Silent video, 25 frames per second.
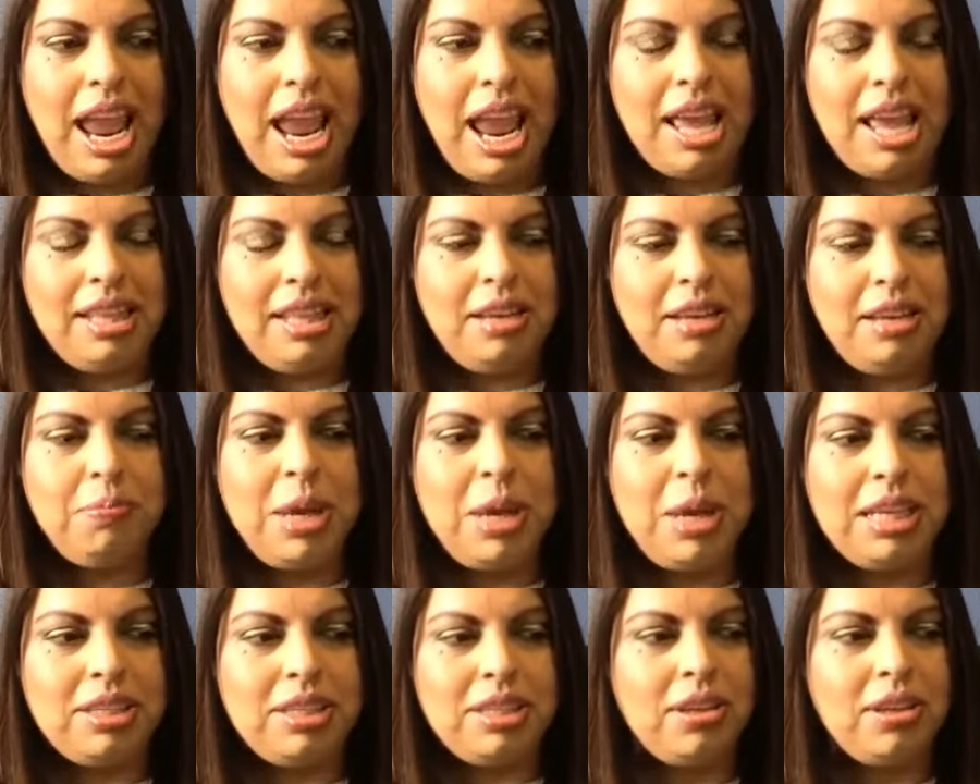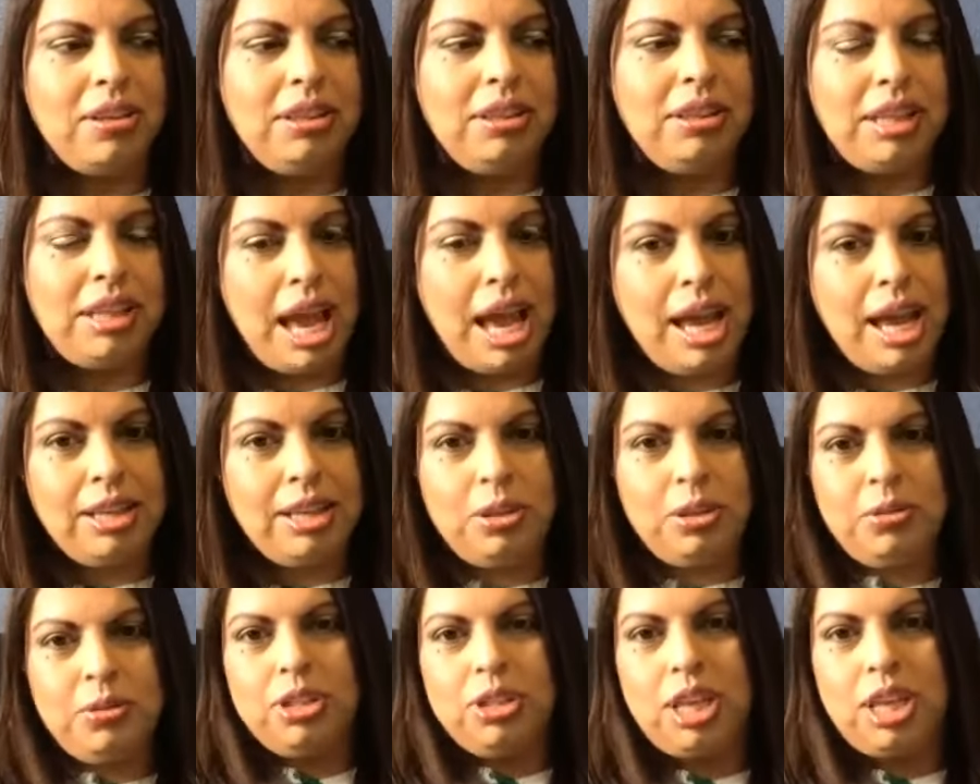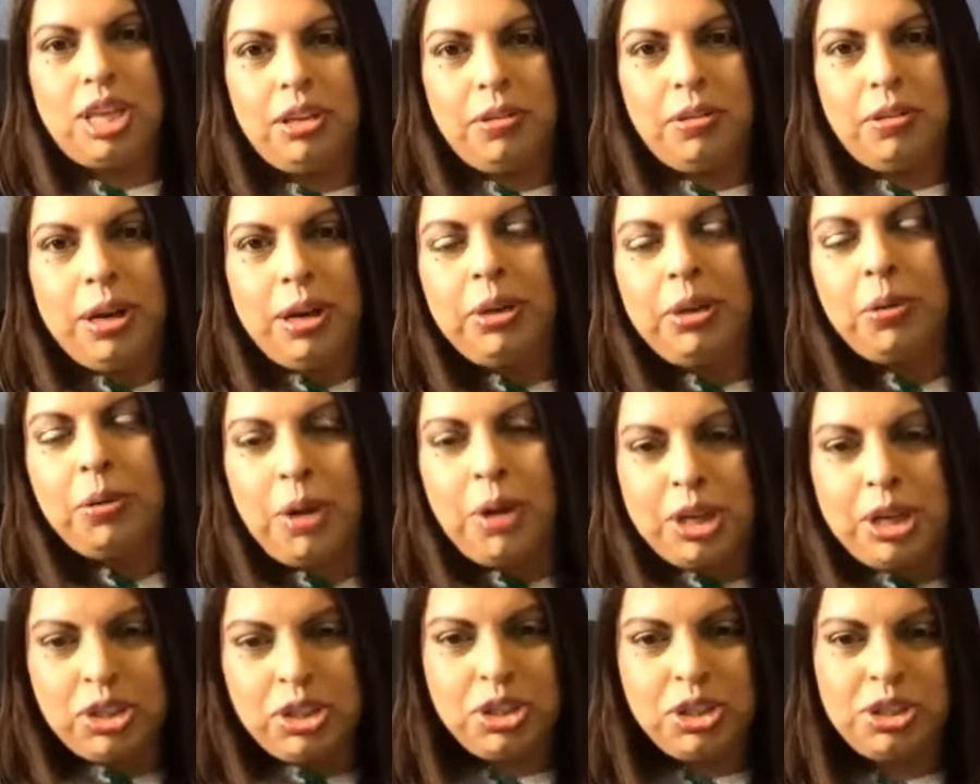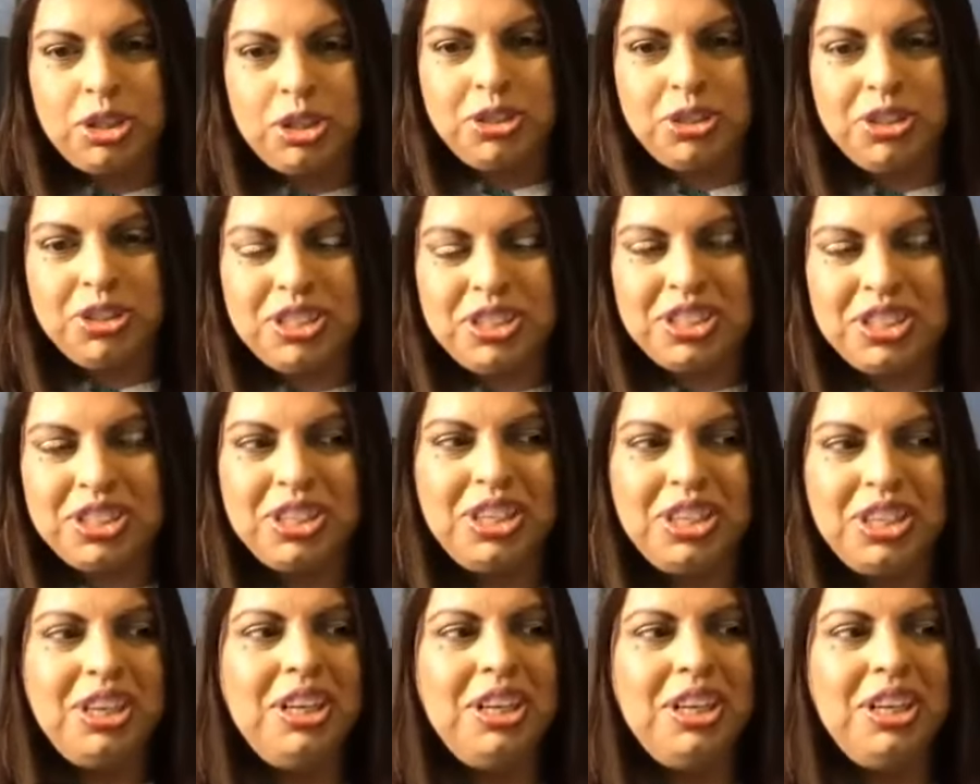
And then based on that, you generate questions,